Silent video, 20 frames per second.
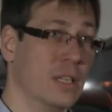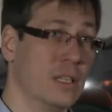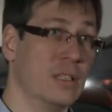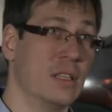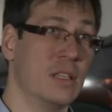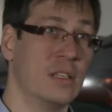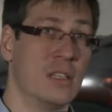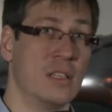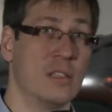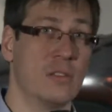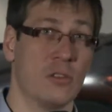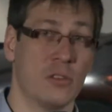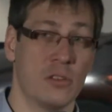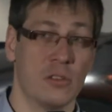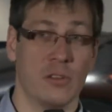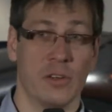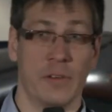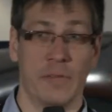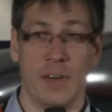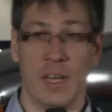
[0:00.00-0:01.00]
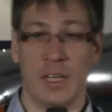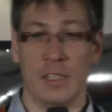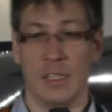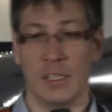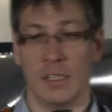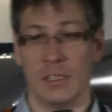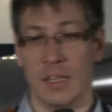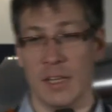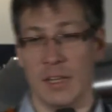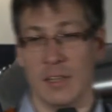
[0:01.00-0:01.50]
And this is also
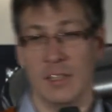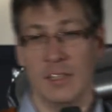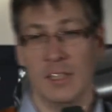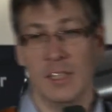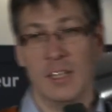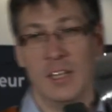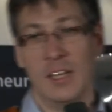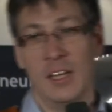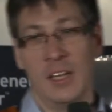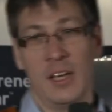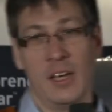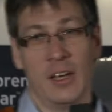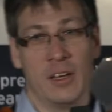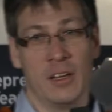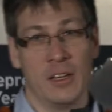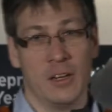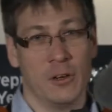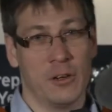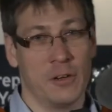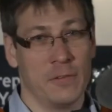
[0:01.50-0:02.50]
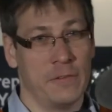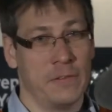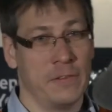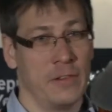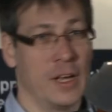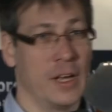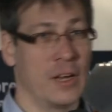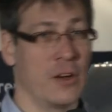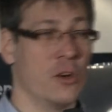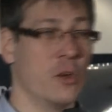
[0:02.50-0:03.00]
reflecting a lot of
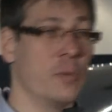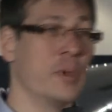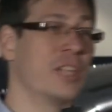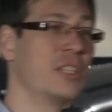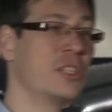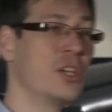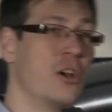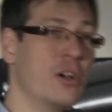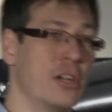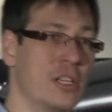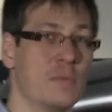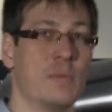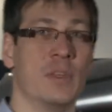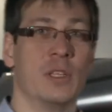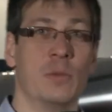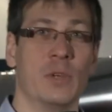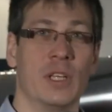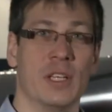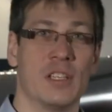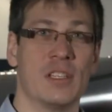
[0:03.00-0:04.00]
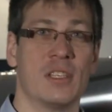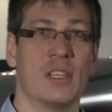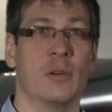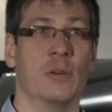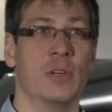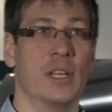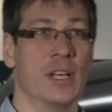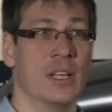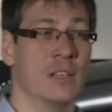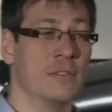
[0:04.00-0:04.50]
economic ties between
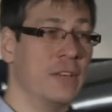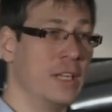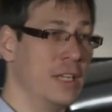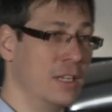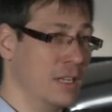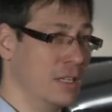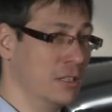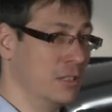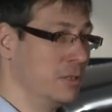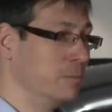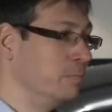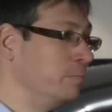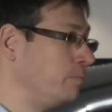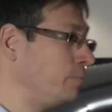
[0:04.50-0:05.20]
Estonia and Finland.